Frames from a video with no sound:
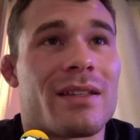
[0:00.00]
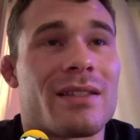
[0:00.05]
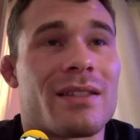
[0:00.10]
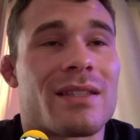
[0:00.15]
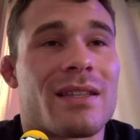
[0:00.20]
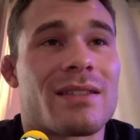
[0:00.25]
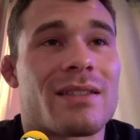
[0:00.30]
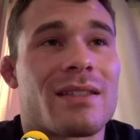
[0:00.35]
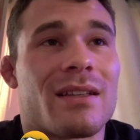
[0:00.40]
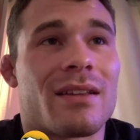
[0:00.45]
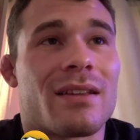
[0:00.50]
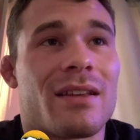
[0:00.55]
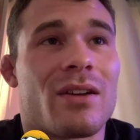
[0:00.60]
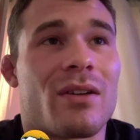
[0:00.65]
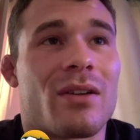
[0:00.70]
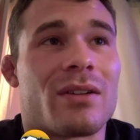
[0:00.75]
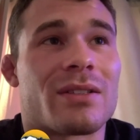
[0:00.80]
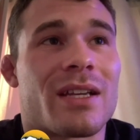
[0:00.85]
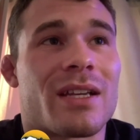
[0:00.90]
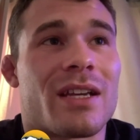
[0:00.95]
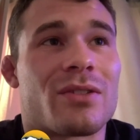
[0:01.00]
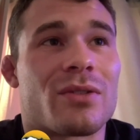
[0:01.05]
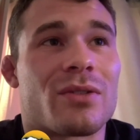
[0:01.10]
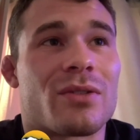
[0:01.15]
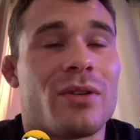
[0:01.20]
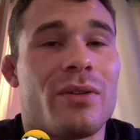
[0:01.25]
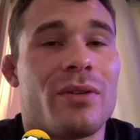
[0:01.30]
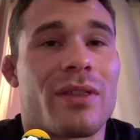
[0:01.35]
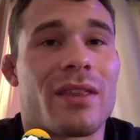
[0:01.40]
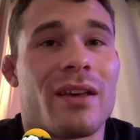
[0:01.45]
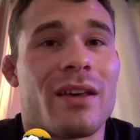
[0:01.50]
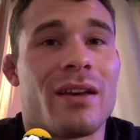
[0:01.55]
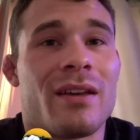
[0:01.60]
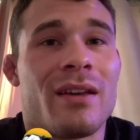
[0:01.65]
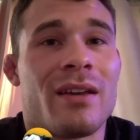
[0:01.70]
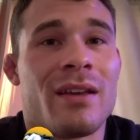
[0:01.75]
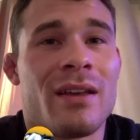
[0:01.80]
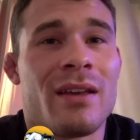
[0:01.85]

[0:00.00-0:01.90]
consistently or stay true with it.